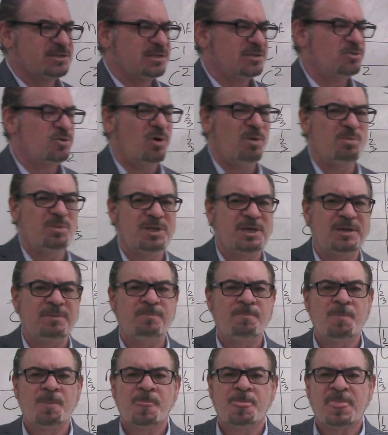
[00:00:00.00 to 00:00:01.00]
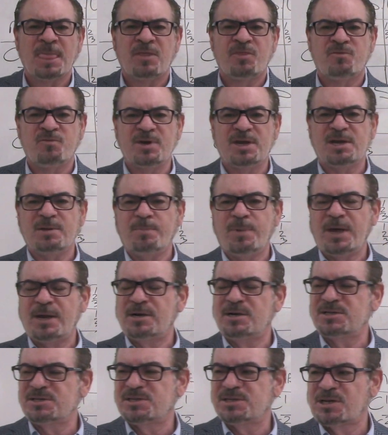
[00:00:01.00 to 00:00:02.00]
normally 3
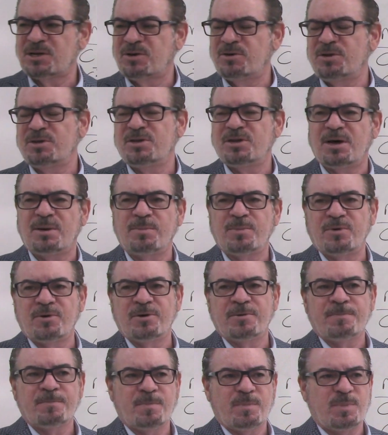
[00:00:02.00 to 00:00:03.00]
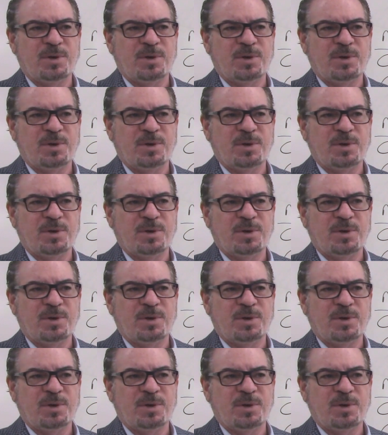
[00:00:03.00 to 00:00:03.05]
competitors is a good number